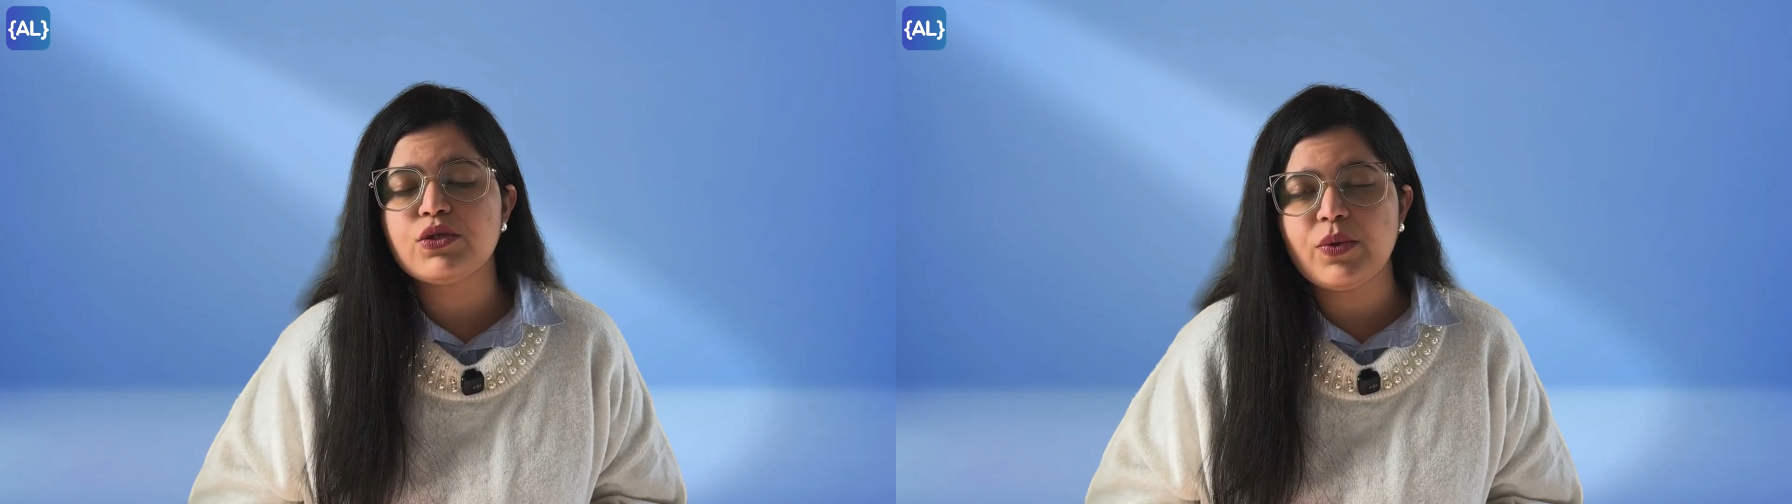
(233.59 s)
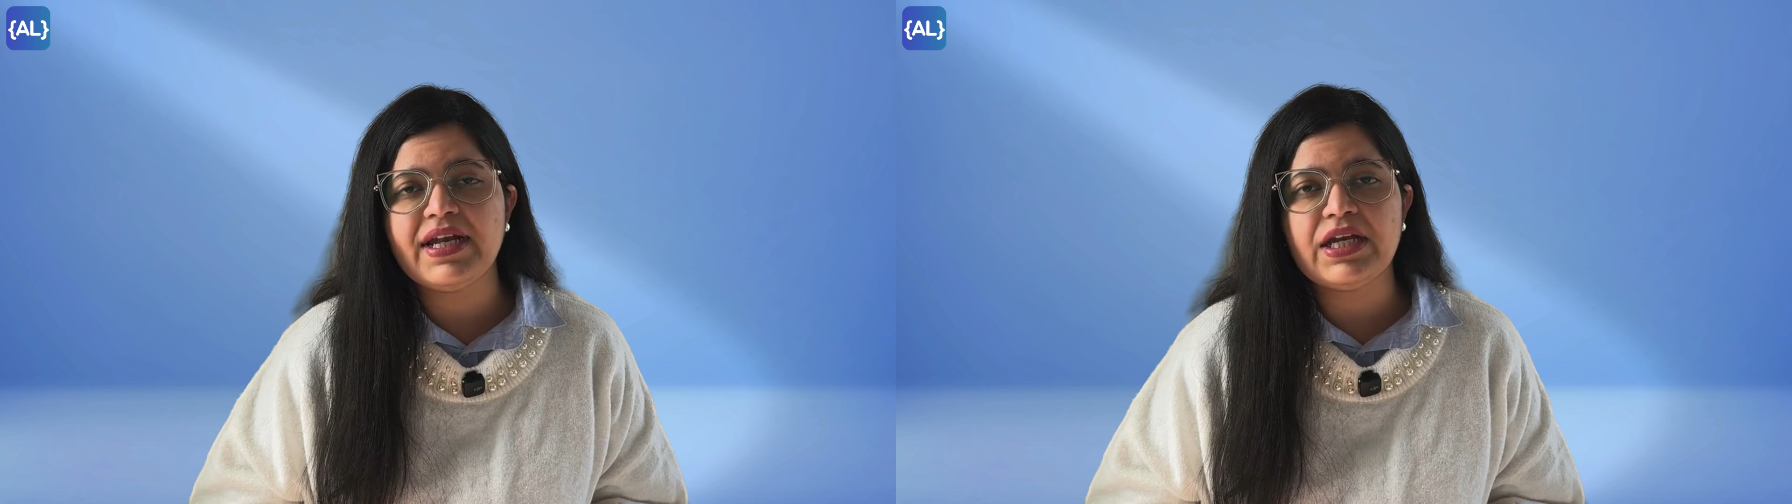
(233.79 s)

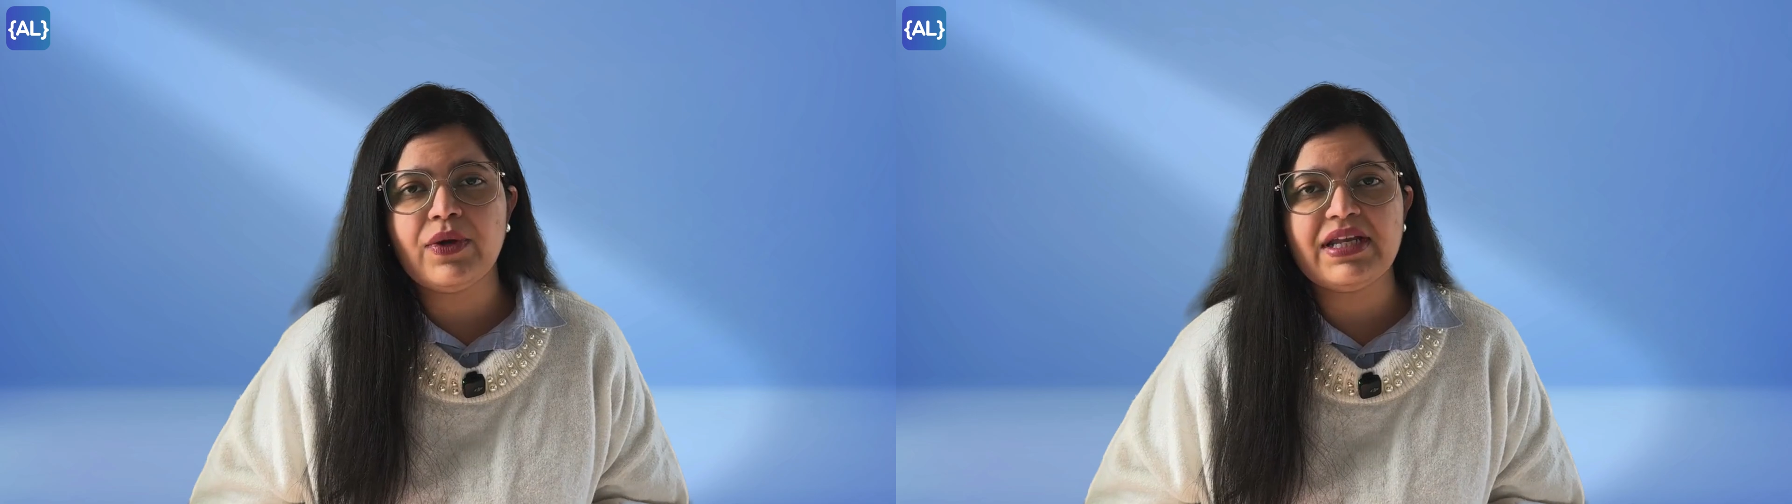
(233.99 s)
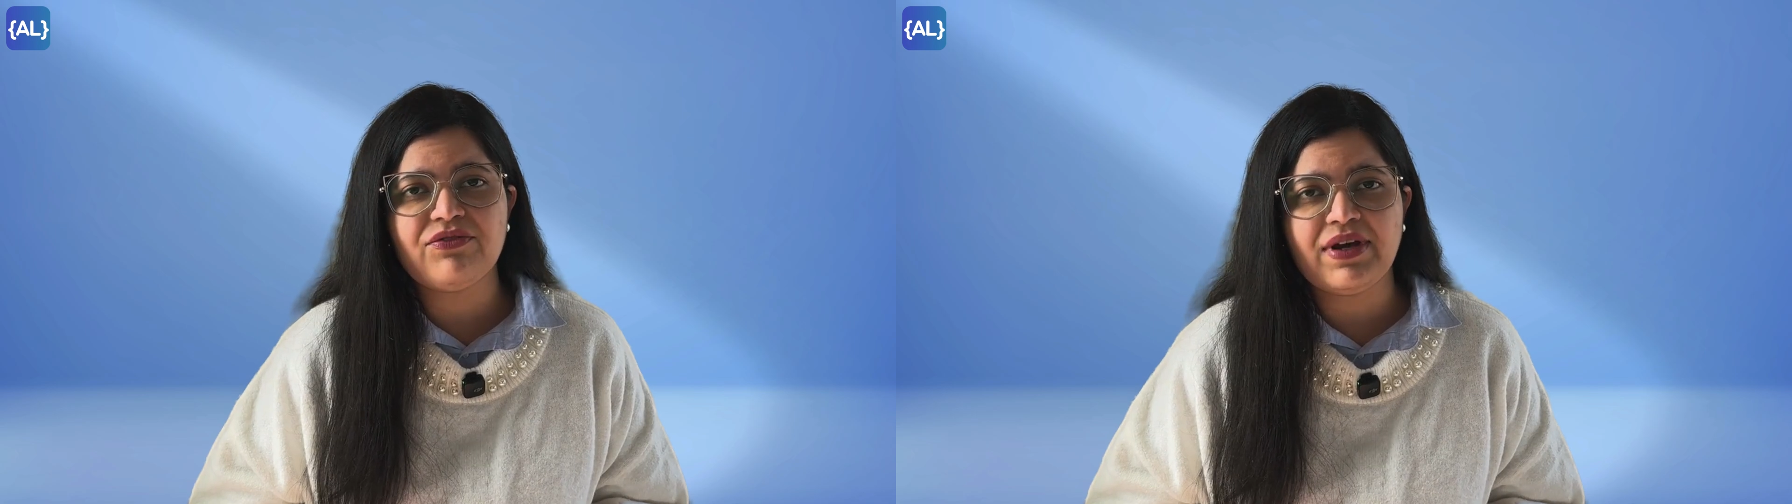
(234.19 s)

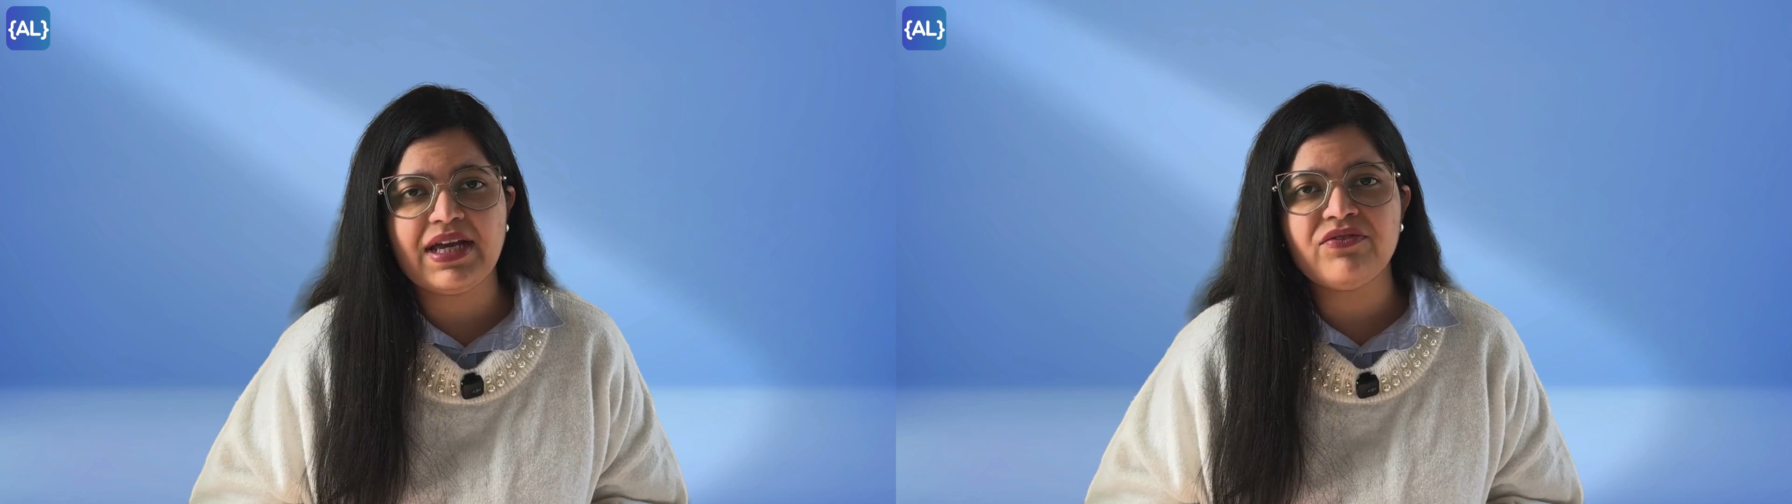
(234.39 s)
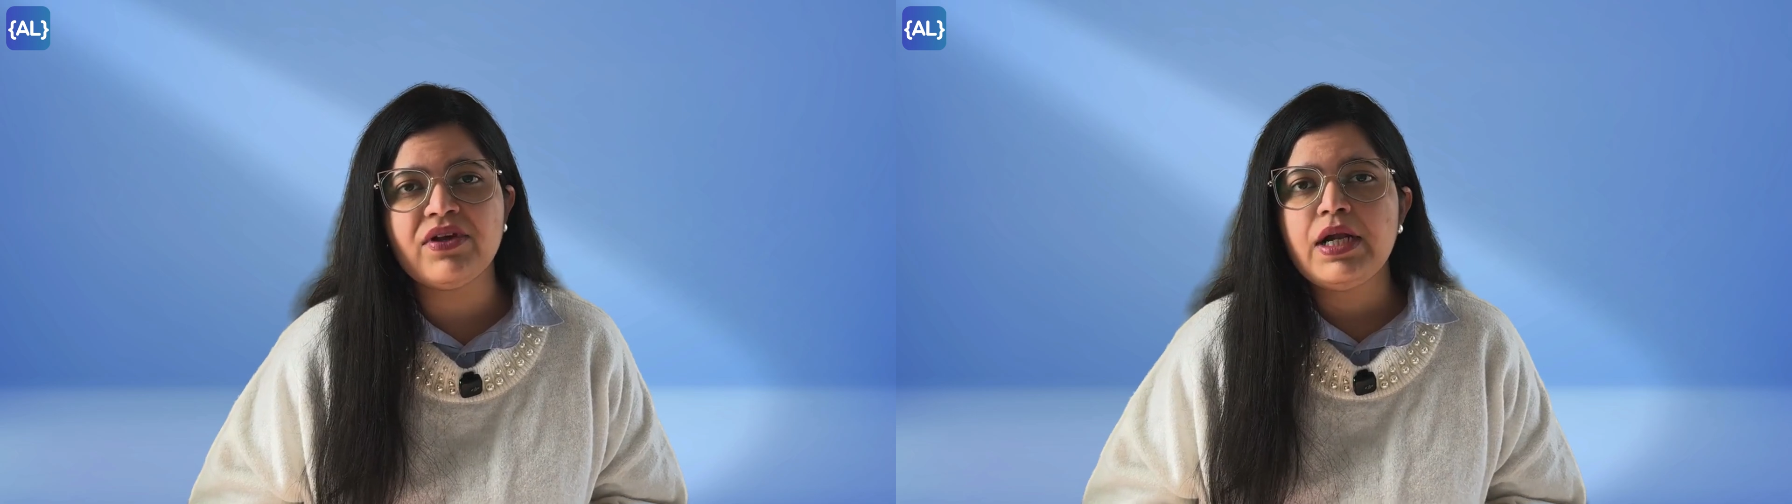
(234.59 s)

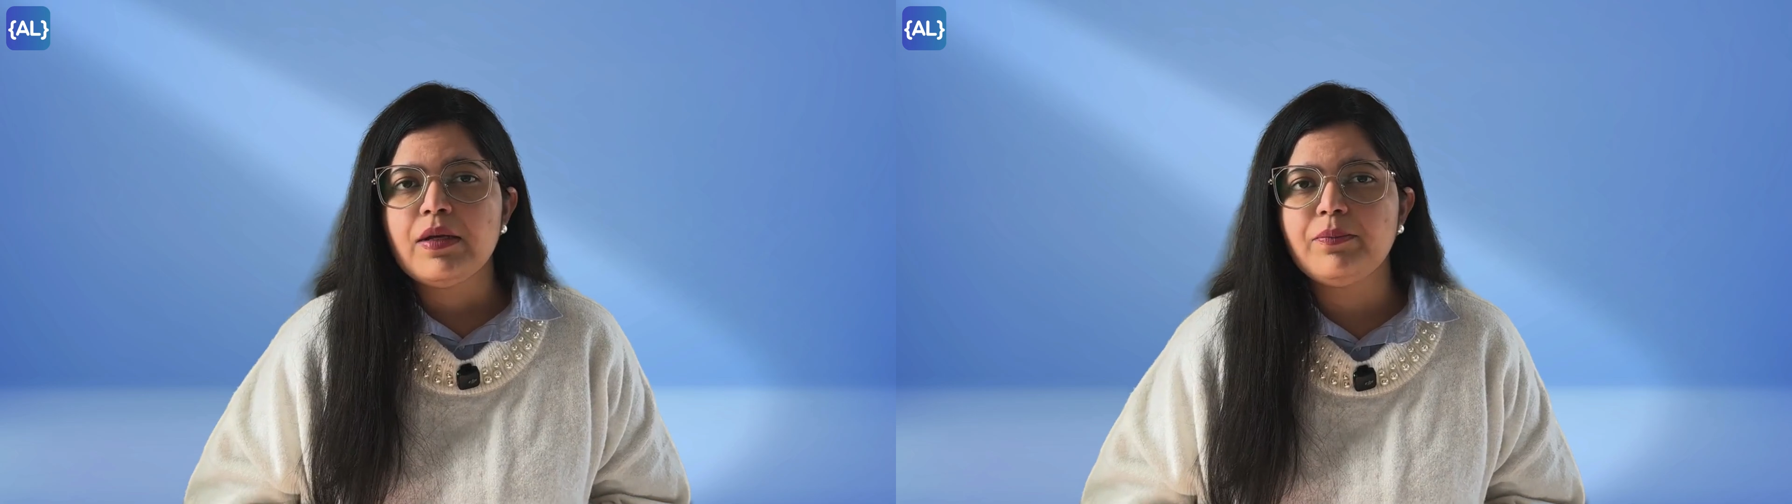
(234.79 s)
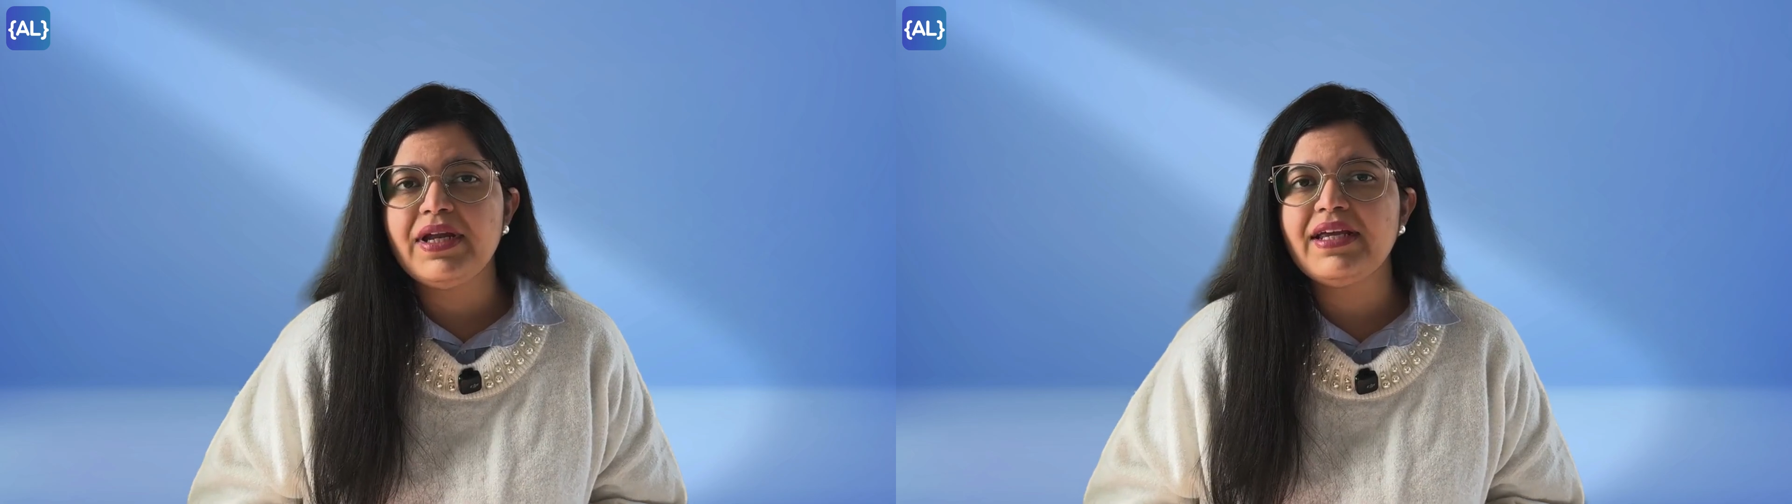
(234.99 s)

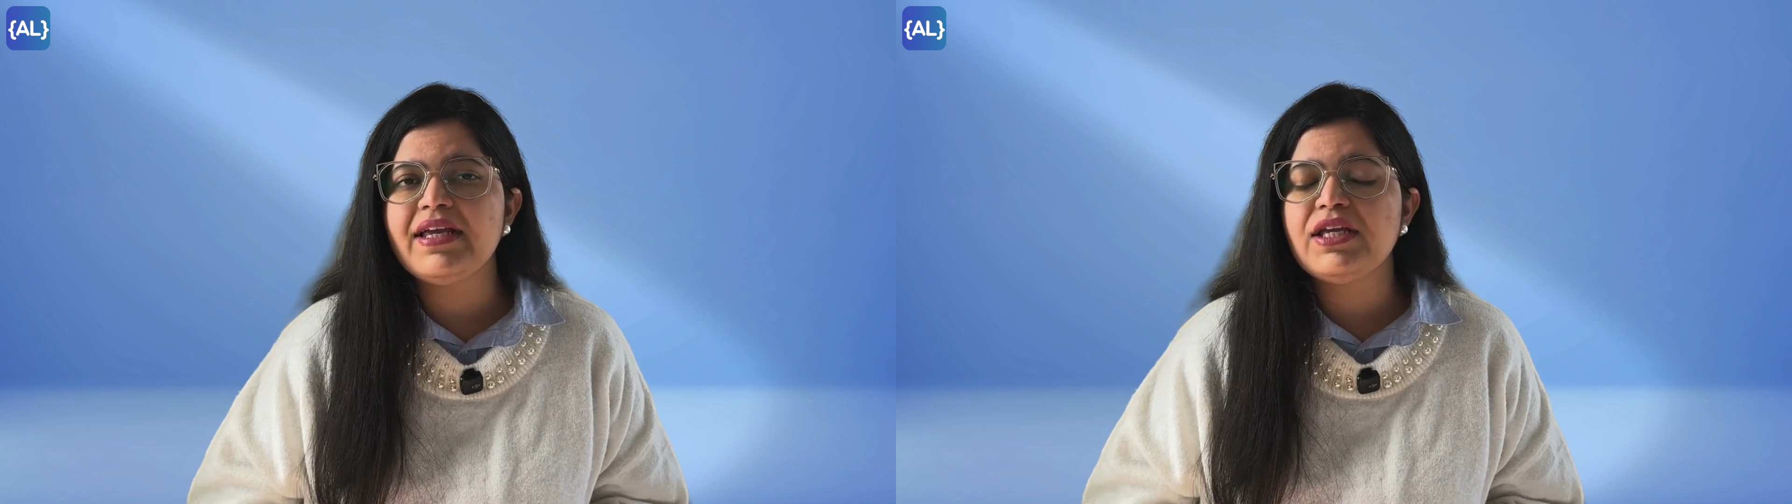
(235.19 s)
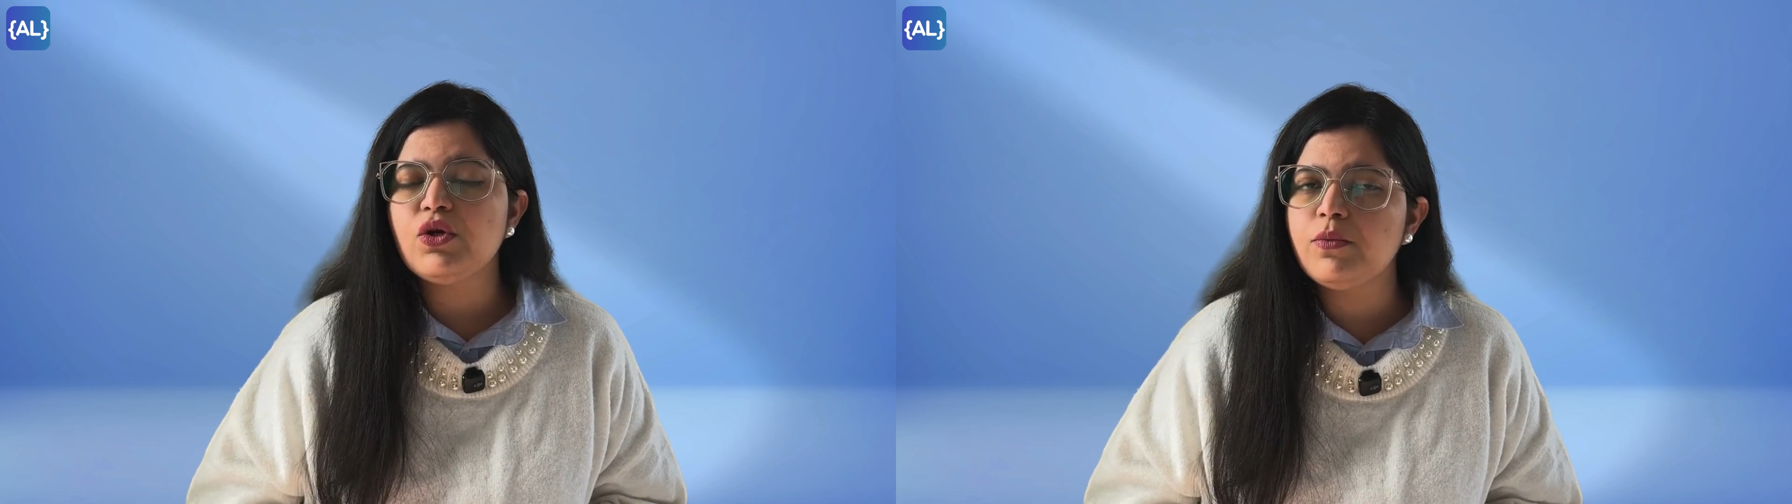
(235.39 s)
2025,
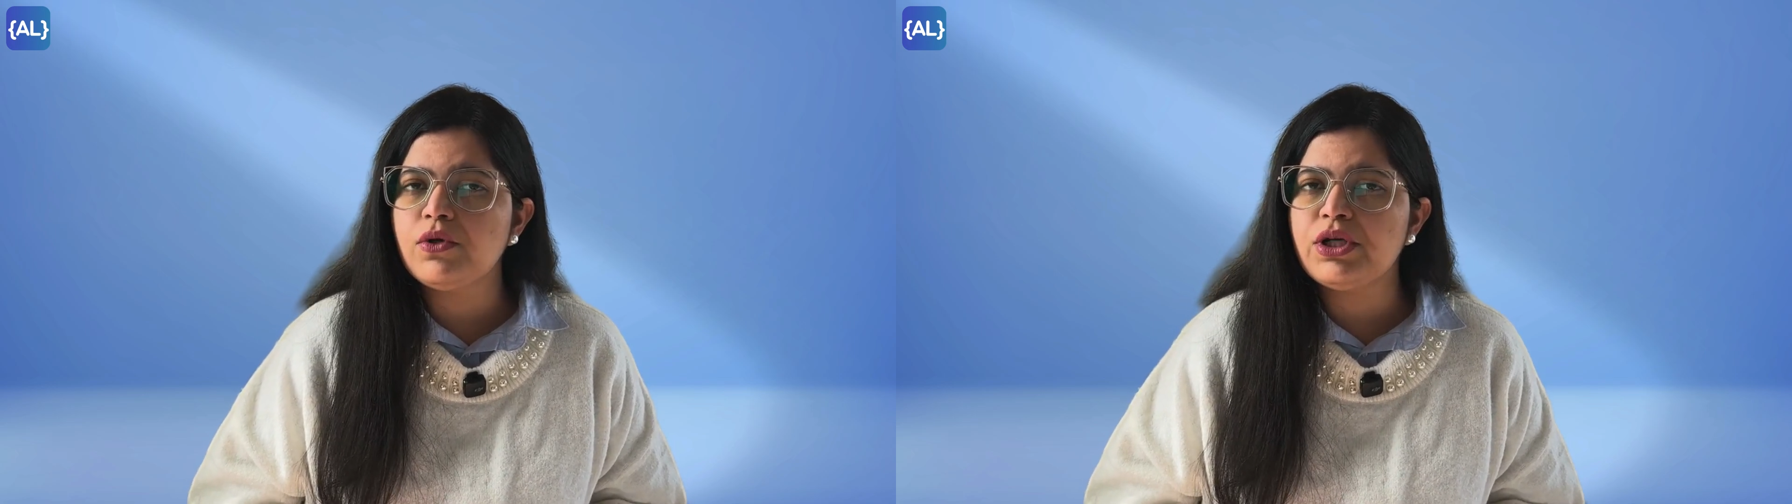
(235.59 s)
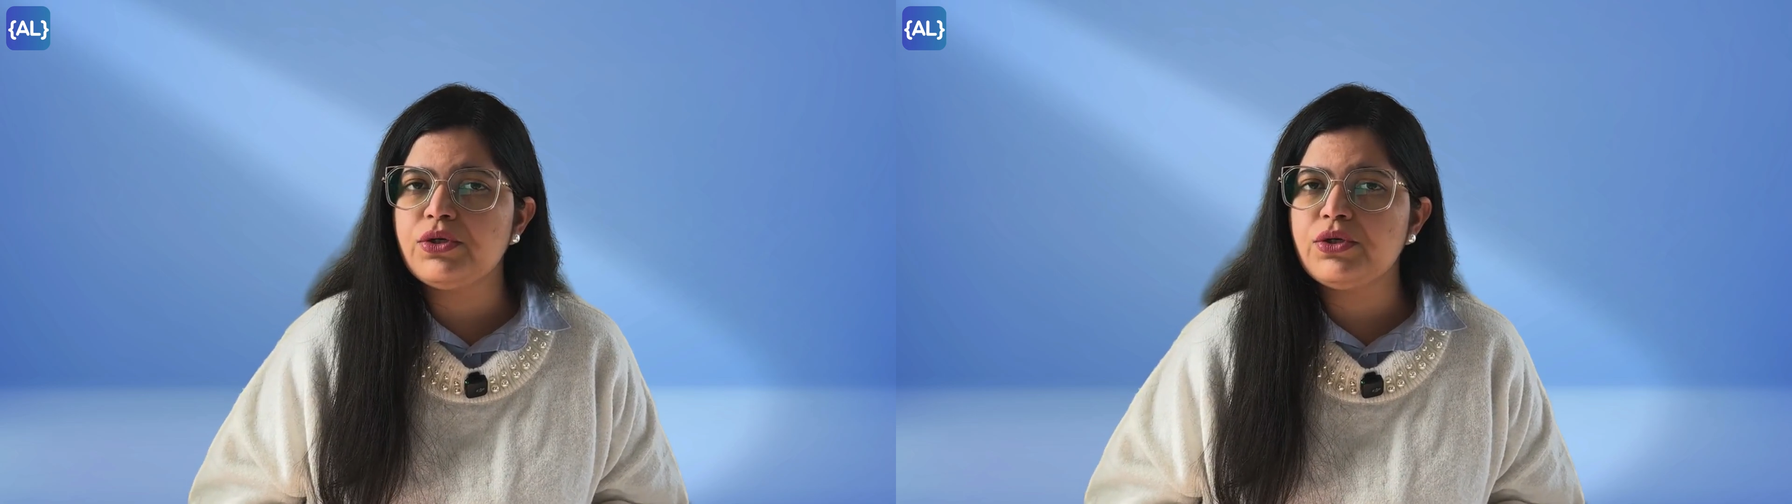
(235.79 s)
bringing humanoid